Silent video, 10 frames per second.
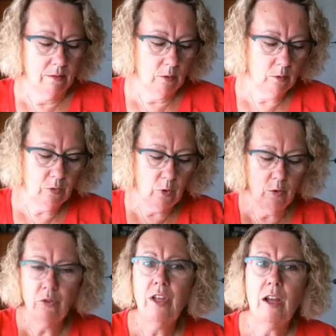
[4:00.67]

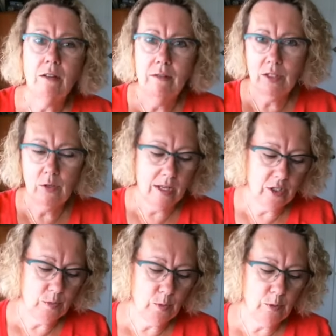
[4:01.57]
Over there. It's okay,
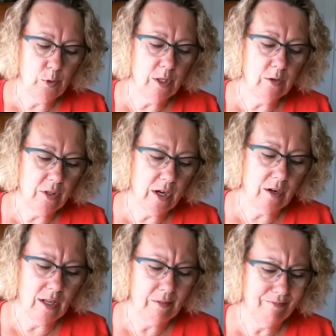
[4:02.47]
just pull in over
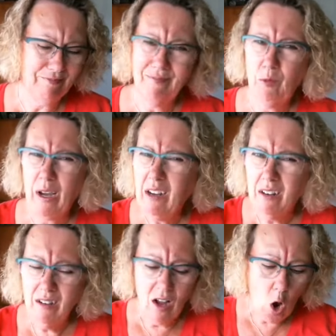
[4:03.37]
there.
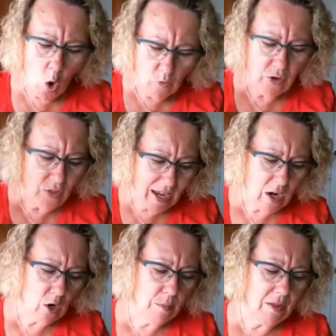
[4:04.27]
Where? Over
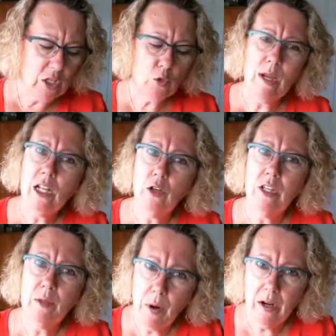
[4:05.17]
there, by the trailer in
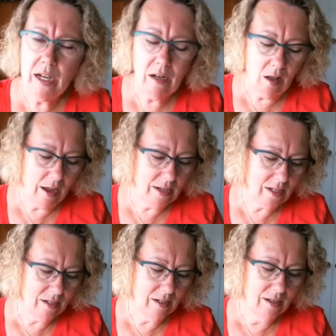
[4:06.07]
the parking lot.
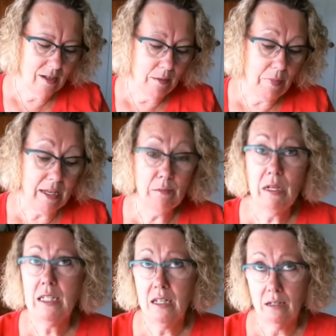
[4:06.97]
Biting my
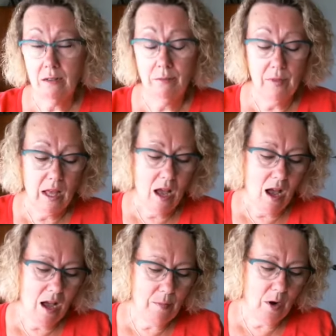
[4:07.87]
tongue,
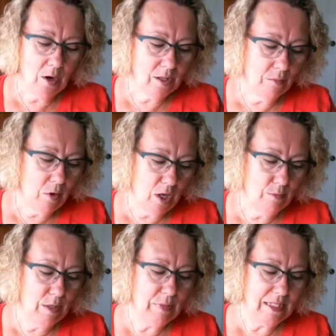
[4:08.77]
I parked the
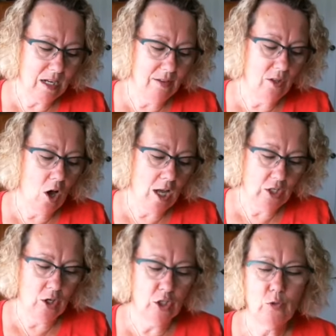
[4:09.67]
monument beside the hot
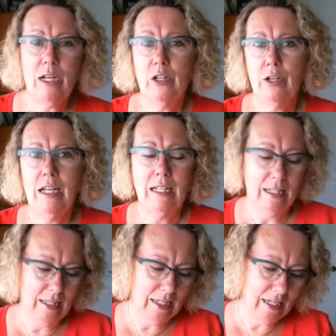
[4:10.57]
dog trailer in
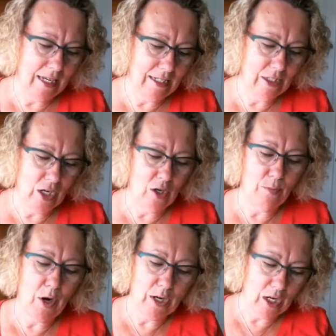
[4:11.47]
the Canadian Tire
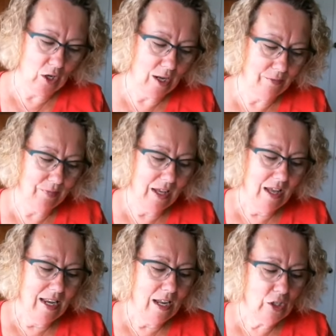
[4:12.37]
parking lot.
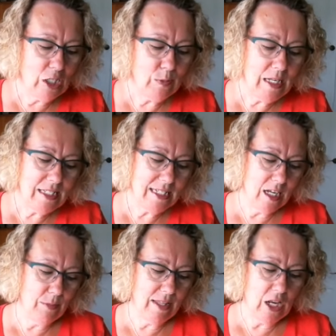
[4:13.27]
Now, she's pleased to tell
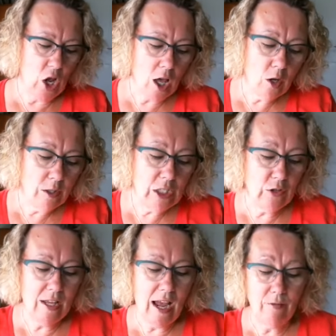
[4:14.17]
me that not only do
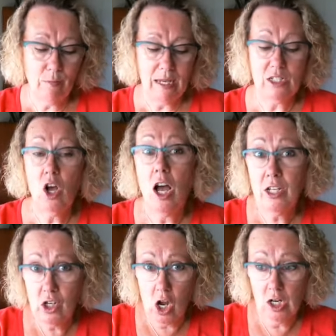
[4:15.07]
they have the best hot
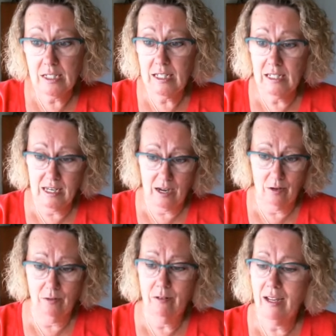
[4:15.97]
dogs in
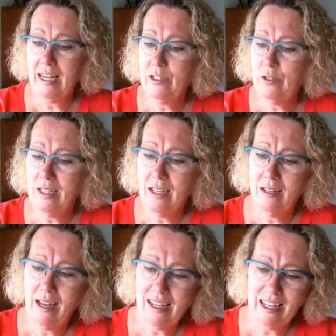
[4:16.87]
town, hey,
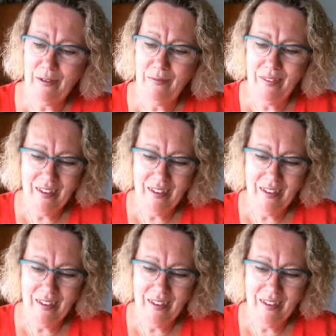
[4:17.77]
Suzanne, hey, Kim,